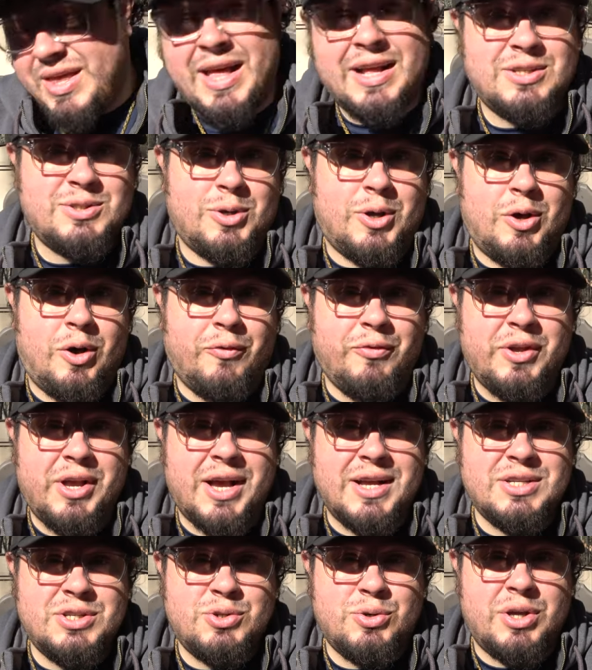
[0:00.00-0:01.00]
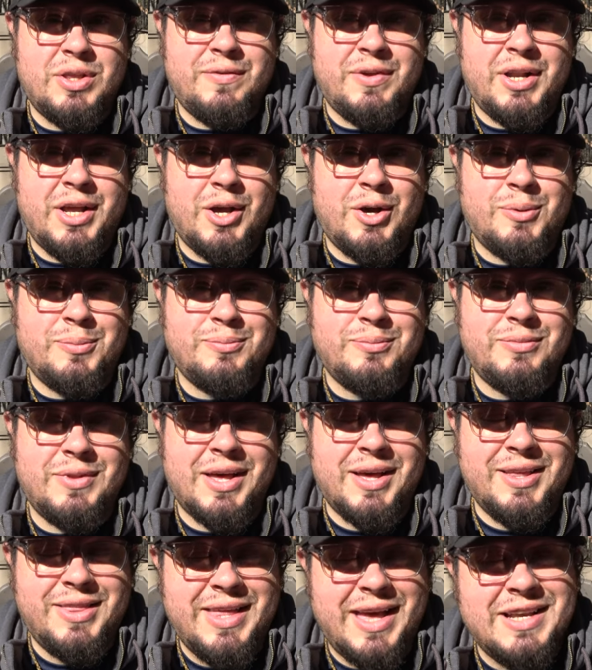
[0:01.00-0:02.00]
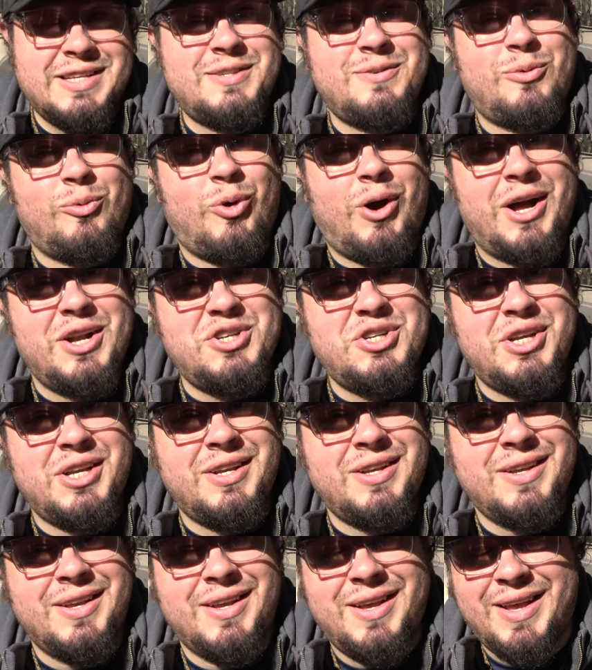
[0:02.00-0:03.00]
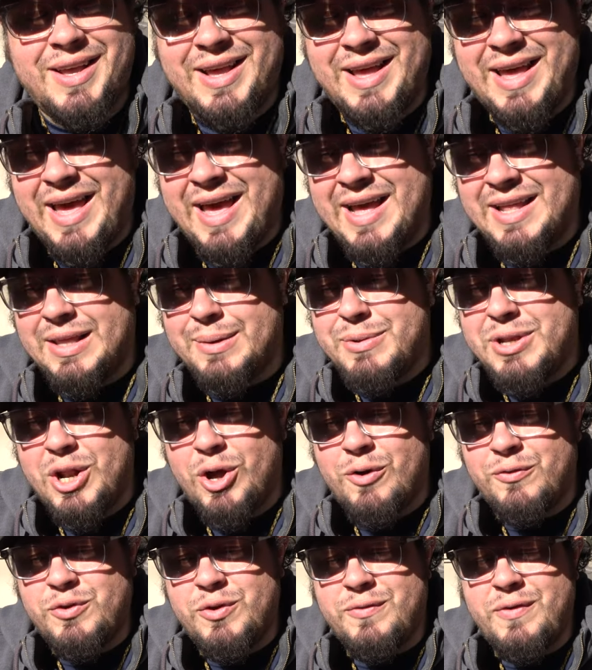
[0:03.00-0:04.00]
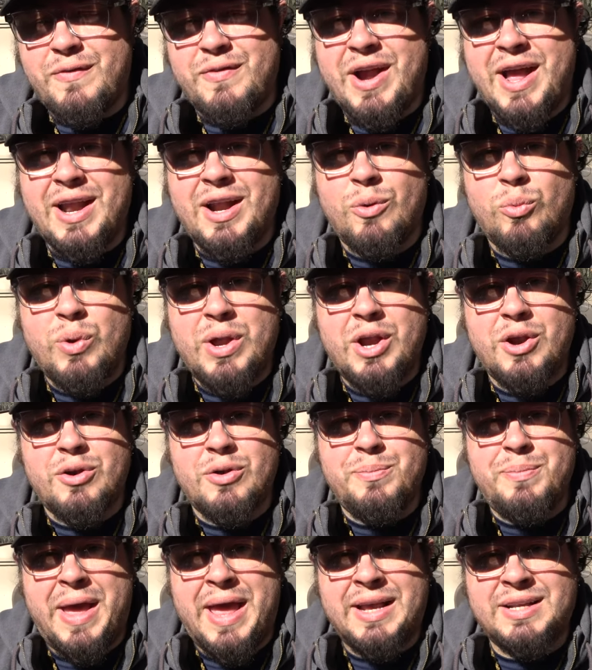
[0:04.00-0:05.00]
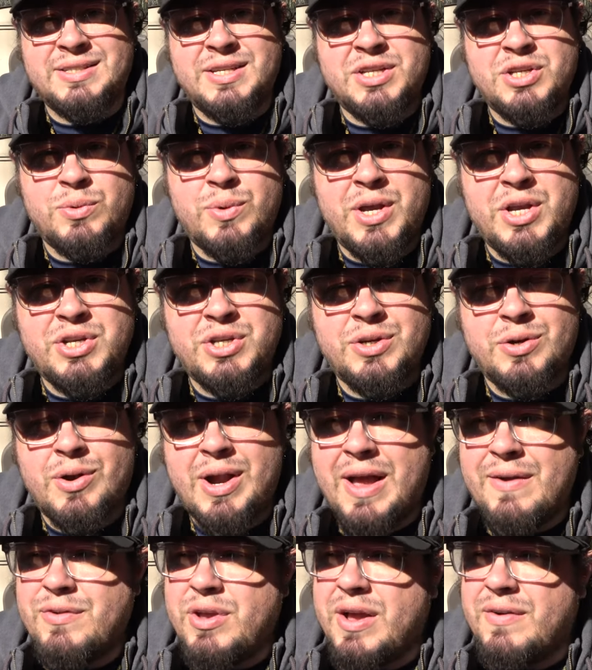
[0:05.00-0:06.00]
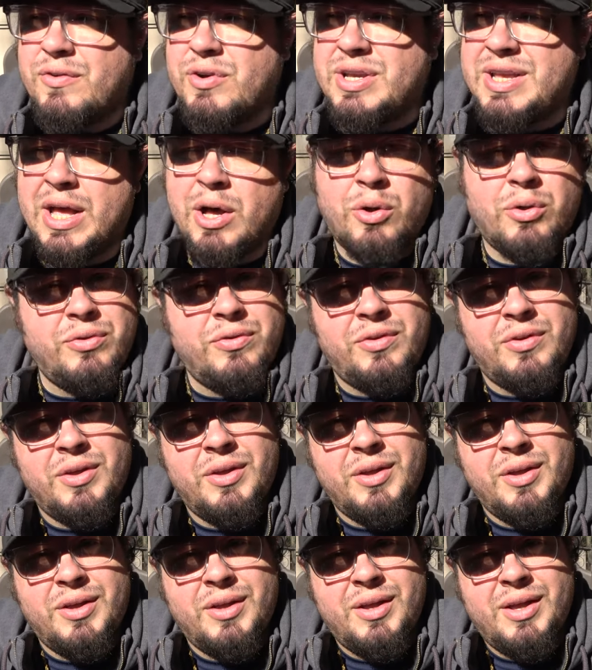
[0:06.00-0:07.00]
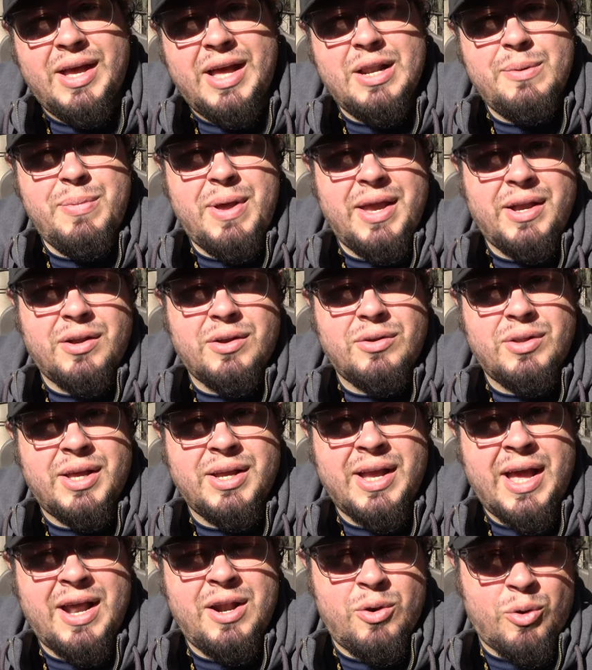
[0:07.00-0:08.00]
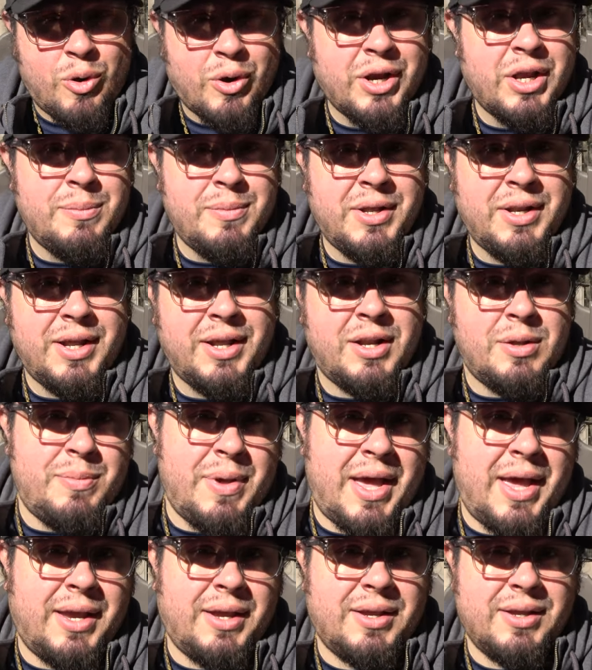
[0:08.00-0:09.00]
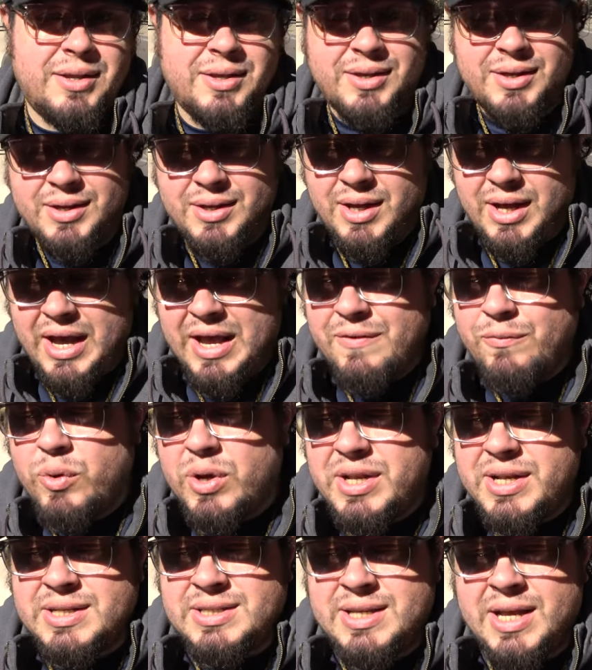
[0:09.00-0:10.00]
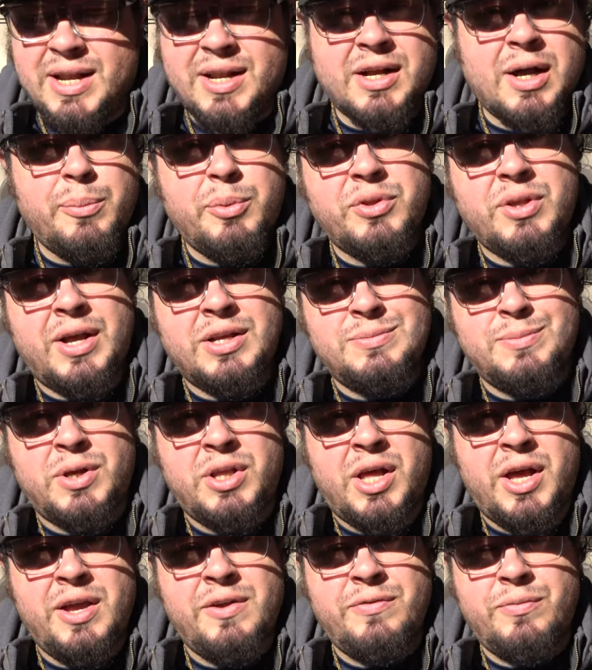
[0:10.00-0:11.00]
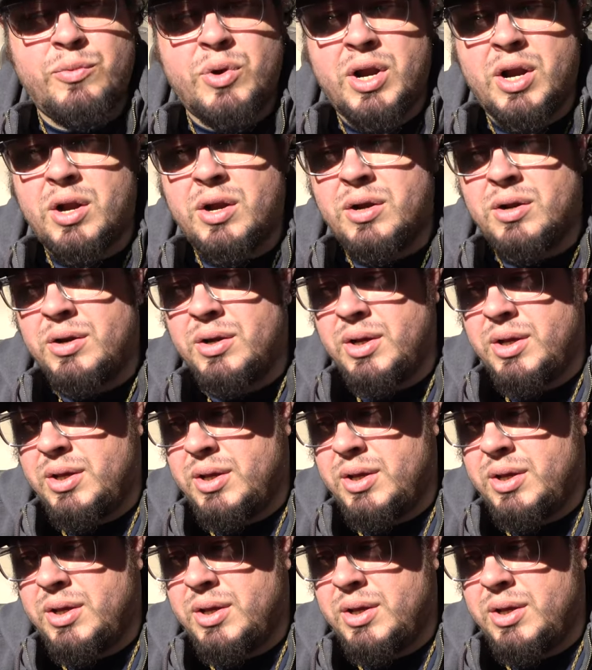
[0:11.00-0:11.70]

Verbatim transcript: that's all. Hopefully you guys enjoyed the video. Thanks for watching, and let me know if you've ever had a weird bank situation, or have you ever yelled at a banker, like had an argument in a bank? I've witnessed that a couple times in my life where